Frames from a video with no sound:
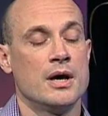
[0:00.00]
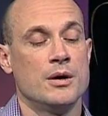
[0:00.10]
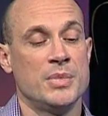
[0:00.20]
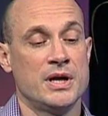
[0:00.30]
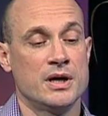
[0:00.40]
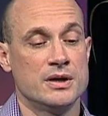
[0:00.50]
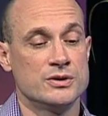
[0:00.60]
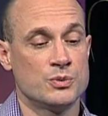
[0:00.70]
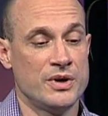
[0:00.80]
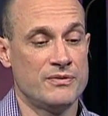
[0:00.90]

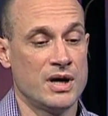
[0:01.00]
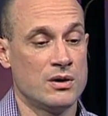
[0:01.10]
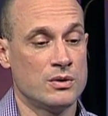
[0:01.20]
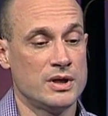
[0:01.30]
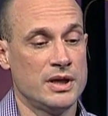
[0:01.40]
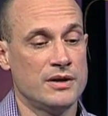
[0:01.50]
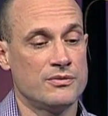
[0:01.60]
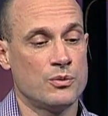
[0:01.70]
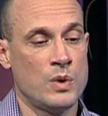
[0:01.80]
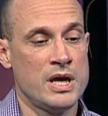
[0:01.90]
Because we found
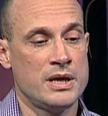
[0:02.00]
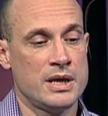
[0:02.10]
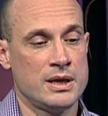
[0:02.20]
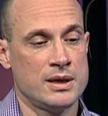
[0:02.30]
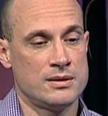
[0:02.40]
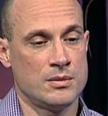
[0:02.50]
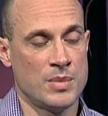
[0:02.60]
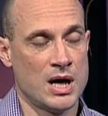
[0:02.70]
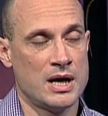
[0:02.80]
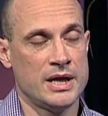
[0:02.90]
if we can get the
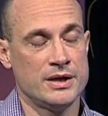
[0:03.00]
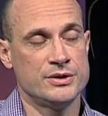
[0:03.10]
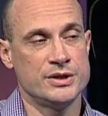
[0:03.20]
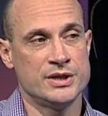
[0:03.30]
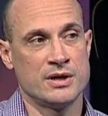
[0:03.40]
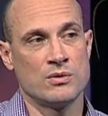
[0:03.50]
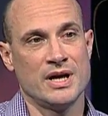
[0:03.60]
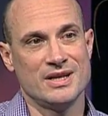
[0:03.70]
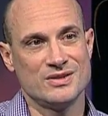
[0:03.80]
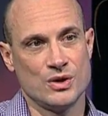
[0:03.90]
body to
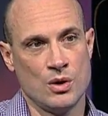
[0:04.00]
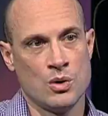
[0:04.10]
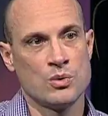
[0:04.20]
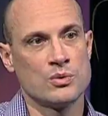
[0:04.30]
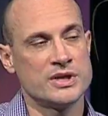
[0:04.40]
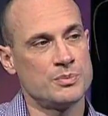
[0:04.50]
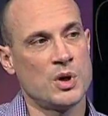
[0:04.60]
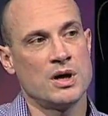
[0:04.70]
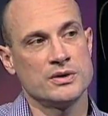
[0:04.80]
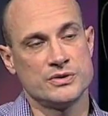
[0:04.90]
generate its own
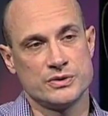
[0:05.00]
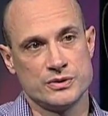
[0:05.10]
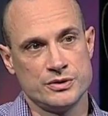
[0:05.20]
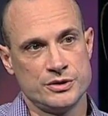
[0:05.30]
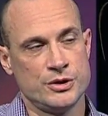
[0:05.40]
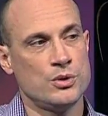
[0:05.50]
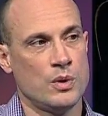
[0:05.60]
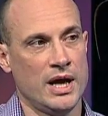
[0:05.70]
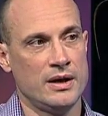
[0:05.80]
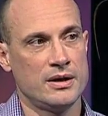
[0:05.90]
response
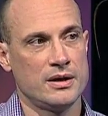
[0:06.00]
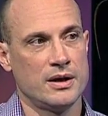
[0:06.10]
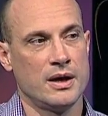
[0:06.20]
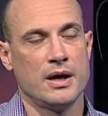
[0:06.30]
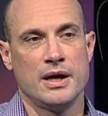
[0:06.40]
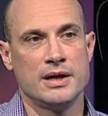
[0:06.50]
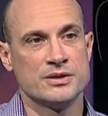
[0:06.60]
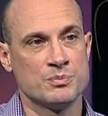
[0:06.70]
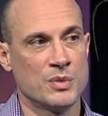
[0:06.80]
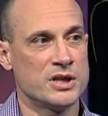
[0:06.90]
to it, it
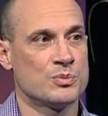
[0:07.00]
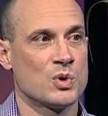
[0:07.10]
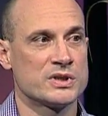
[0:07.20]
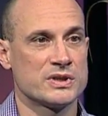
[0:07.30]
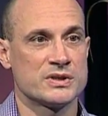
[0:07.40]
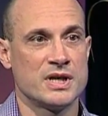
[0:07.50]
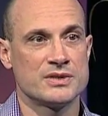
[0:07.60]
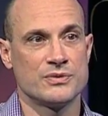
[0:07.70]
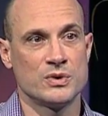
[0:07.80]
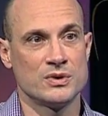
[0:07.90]
is much more
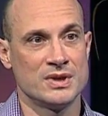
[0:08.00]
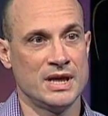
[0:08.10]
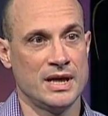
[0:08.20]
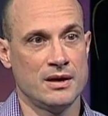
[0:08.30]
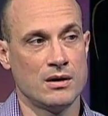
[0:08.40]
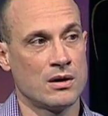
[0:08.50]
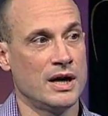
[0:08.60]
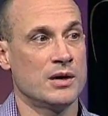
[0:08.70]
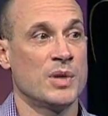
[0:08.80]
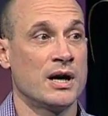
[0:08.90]
successful than our
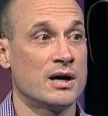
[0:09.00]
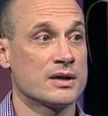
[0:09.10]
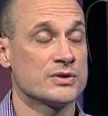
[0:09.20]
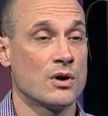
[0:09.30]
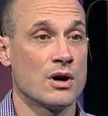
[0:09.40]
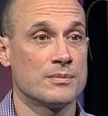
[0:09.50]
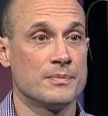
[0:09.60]
antibiotics are.